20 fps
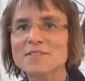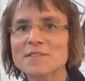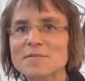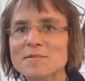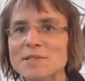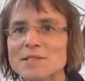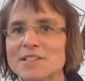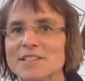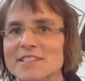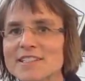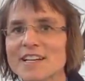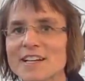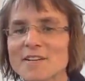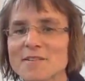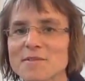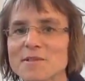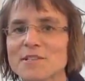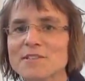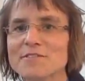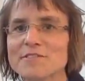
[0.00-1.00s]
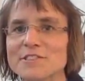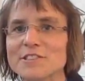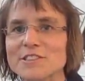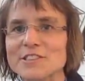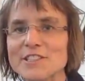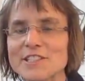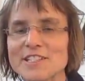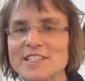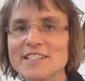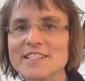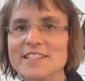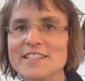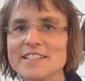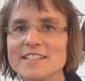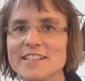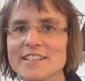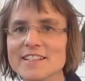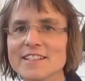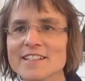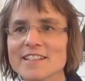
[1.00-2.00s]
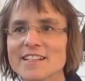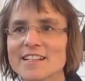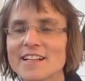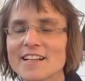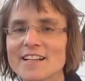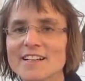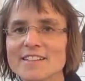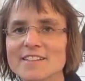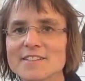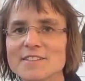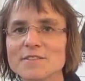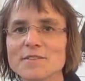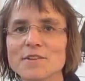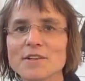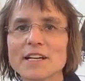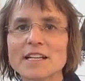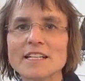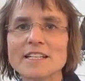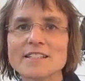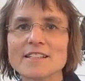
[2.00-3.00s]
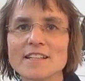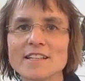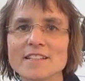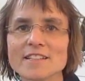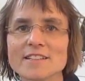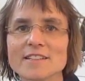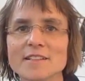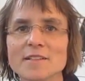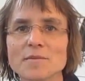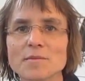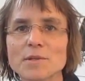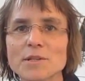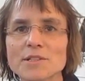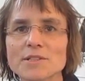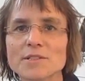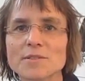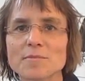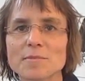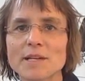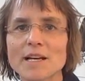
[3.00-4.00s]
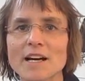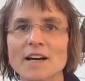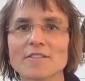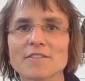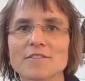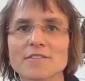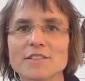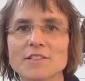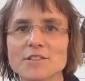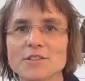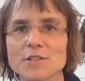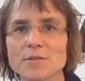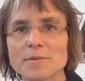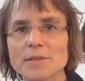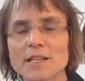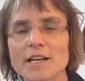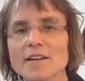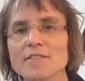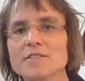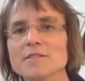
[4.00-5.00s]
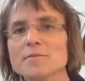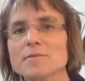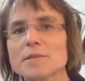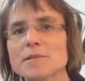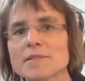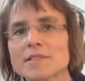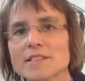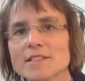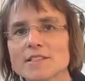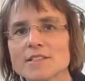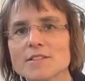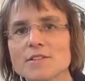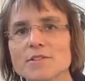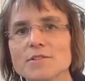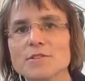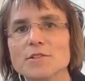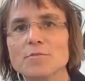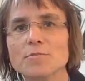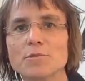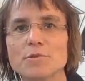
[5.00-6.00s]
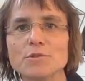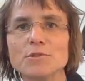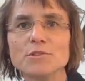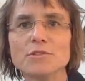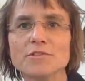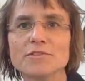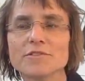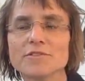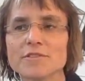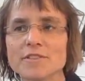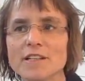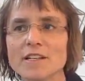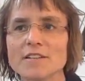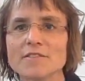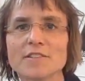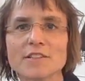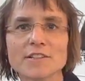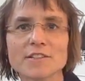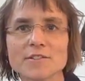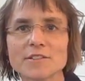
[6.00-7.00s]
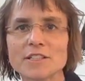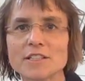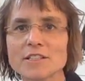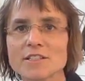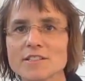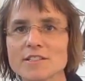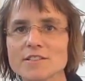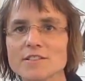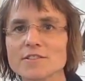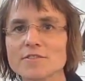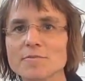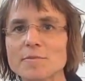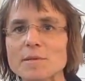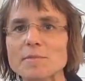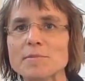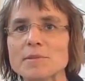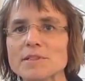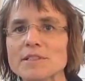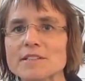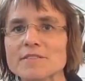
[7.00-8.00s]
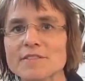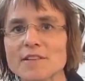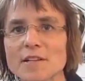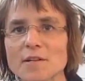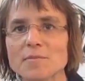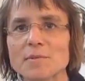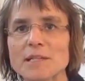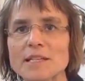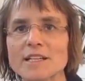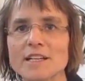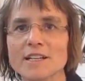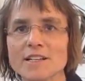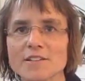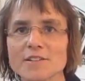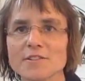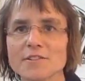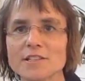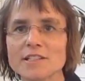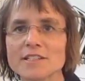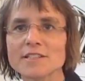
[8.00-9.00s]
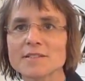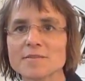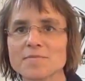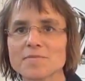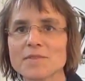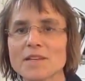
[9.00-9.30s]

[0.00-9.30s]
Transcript: von Münch. I work for GTZ. It's an organization that works on behalf of the German government to improve the living conditions of people in developing countries.